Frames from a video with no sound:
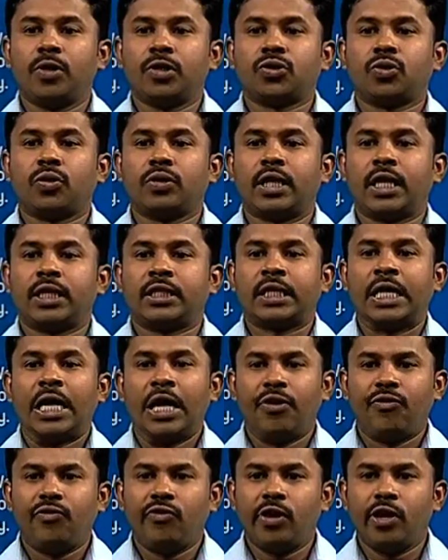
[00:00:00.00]
so that
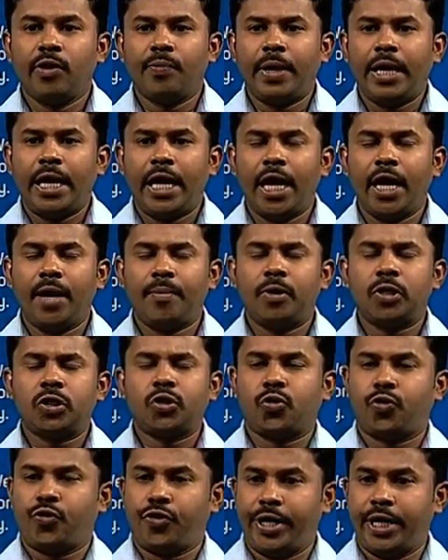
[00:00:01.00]
we will be able
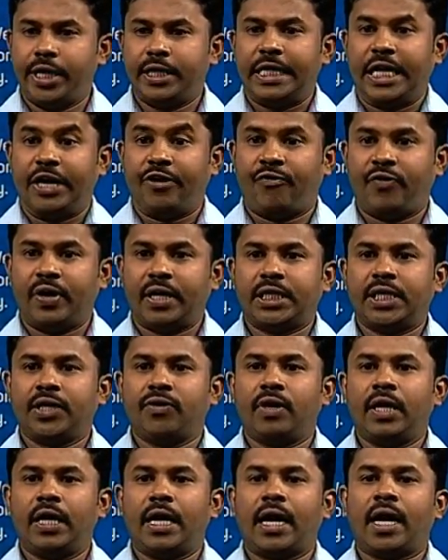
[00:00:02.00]
to read
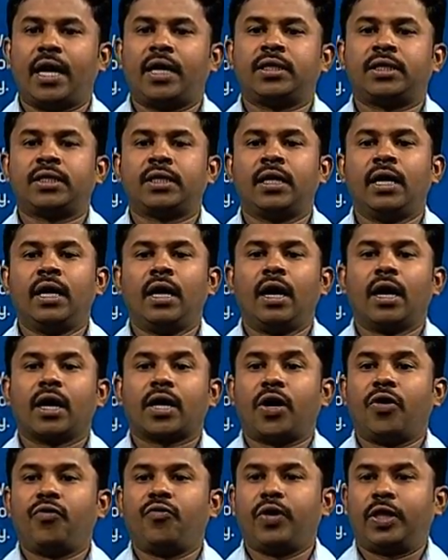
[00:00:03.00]
effectively and
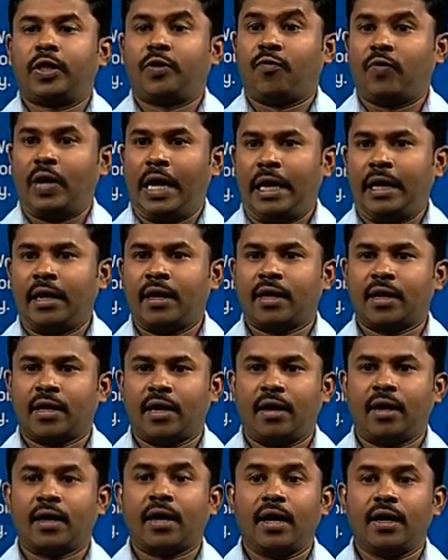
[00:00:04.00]
come with flying
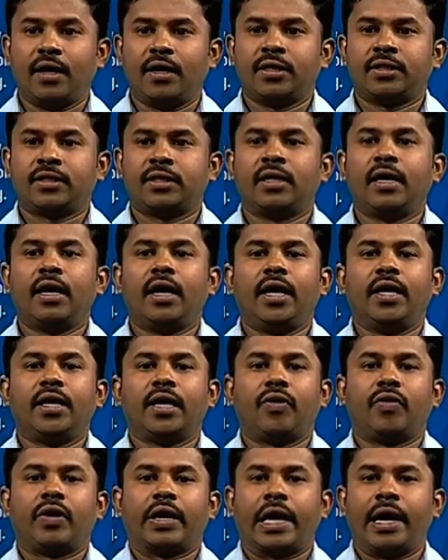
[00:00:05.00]
colors in
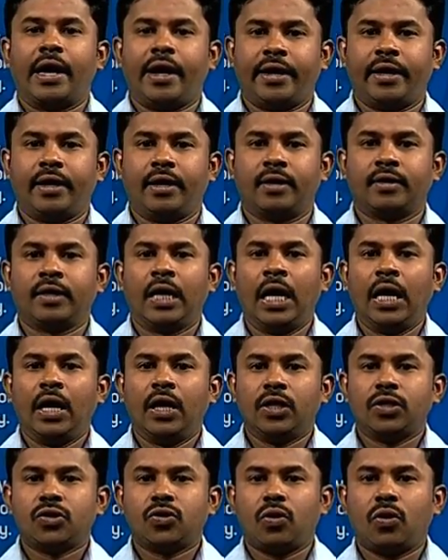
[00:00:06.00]
our career.
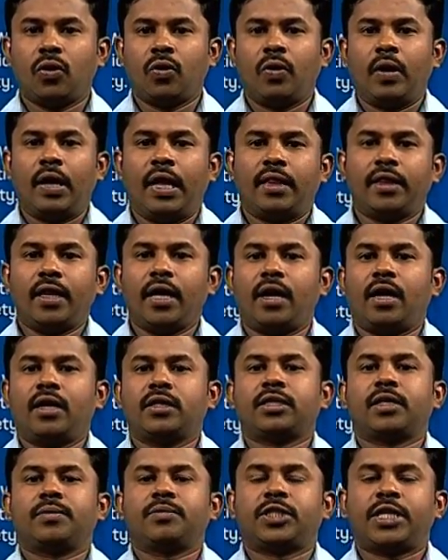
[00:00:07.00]
So, there are
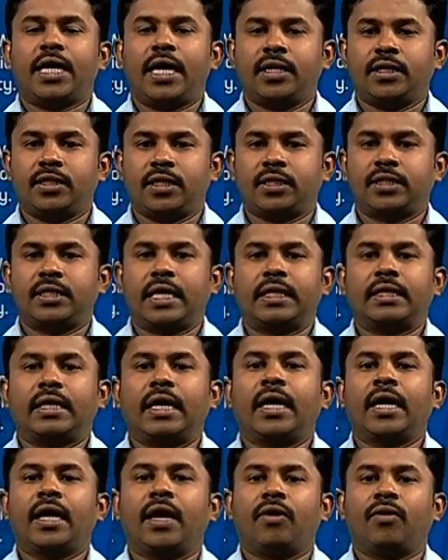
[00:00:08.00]
some strategies that I
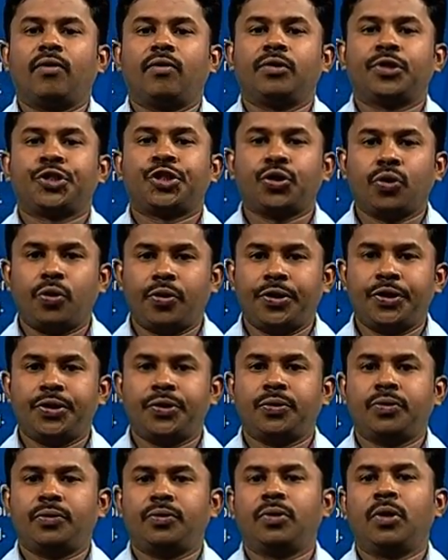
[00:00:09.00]
have shown
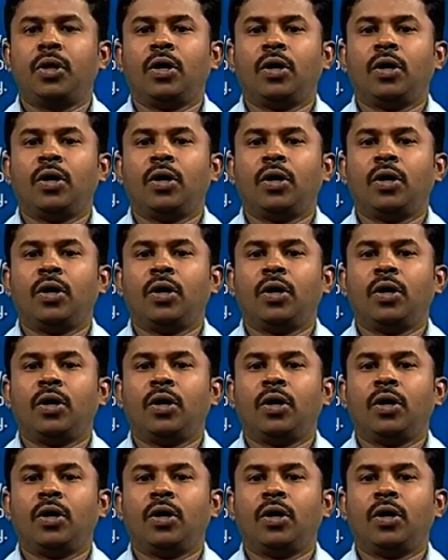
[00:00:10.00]
you,